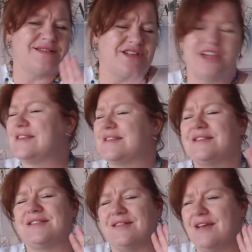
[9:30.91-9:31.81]
the
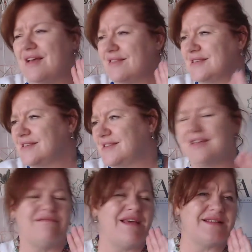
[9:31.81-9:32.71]
cheeses, the
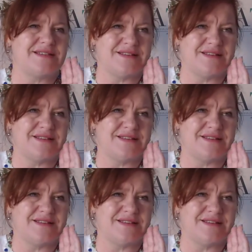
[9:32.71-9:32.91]
cigarettes,